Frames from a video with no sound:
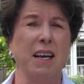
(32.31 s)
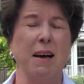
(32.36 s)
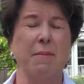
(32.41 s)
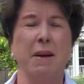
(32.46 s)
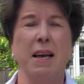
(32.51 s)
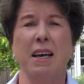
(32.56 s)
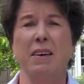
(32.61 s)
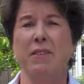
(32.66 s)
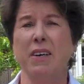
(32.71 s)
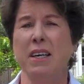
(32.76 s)
I'm
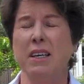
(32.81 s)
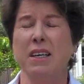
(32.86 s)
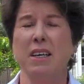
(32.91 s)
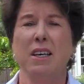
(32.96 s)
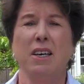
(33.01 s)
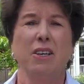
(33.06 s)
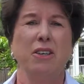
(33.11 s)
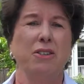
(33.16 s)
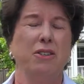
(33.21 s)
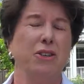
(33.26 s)
having
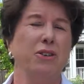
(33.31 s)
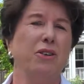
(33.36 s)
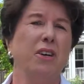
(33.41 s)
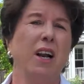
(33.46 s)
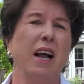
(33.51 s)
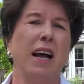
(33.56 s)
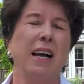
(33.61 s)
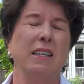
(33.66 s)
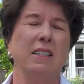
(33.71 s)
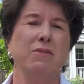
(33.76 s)
new
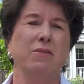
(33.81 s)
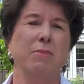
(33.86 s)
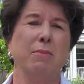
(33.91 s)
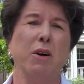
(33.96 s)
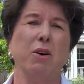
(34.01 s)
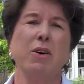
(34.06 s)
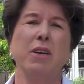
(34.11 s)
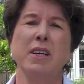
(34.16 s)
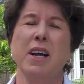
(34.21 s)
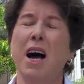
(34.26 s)
clients from
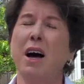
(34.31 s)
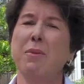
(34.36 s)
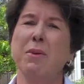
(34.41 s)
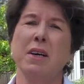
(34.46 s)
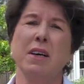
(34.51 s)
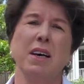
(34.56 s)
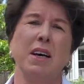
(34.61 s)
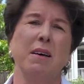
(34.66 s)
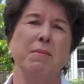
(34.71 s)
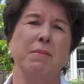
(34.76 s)

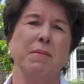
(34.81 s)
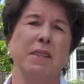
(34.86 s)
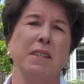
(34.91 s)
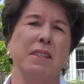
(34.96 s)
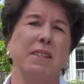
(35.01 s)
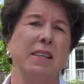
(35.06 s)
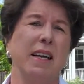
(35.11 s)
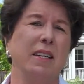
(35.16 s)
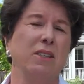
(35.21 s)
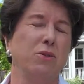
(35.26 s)
Okinawa come
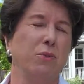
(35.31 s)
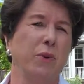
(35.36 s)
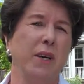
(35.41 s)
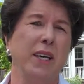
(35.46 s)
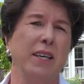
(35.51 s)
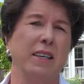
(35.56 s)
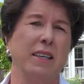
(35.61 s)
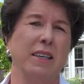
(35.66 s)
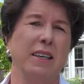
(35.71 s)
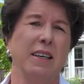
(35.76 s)
this next
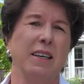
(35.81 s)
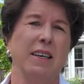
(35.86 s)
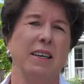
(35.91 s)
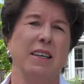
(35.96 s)
week.